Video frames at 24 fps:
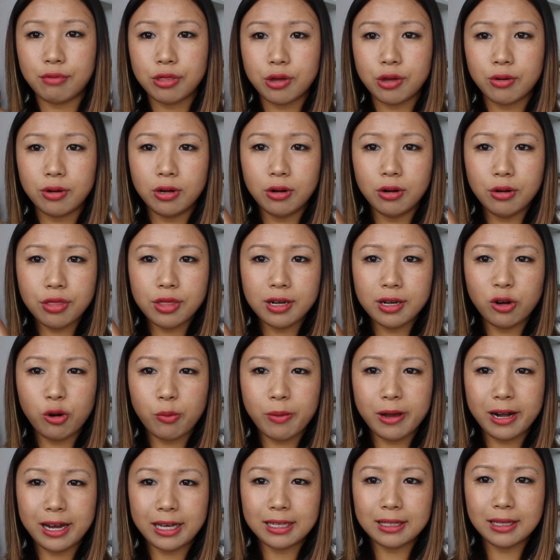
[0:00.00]
So it looks a little
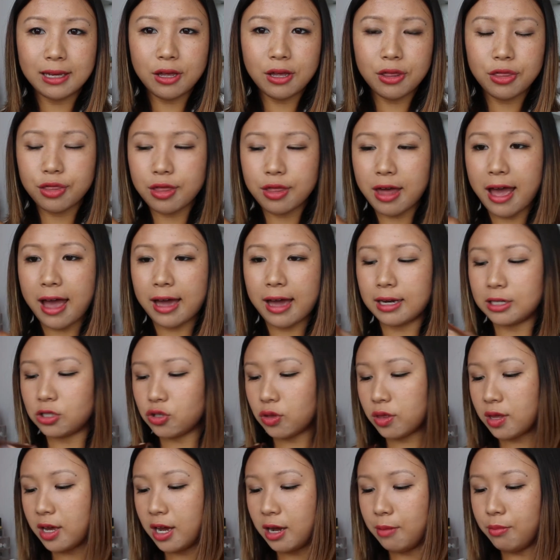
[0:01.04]
bit like this, and it
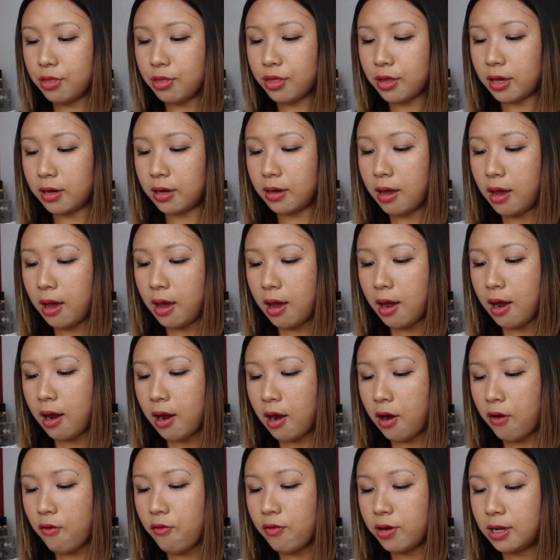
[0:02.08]
just comes in
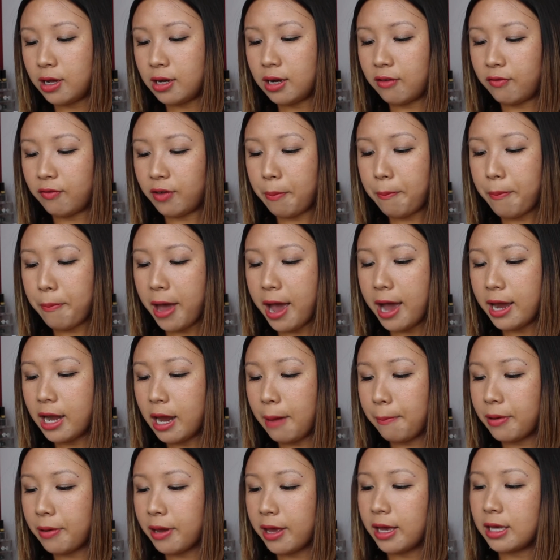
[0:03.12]
a really lovely pen
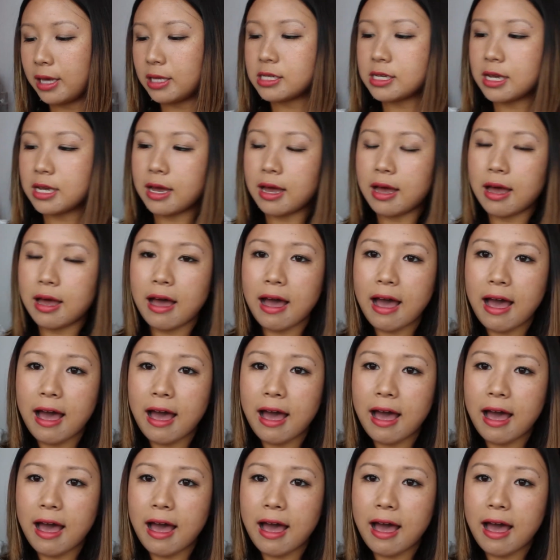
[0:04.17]
applicator,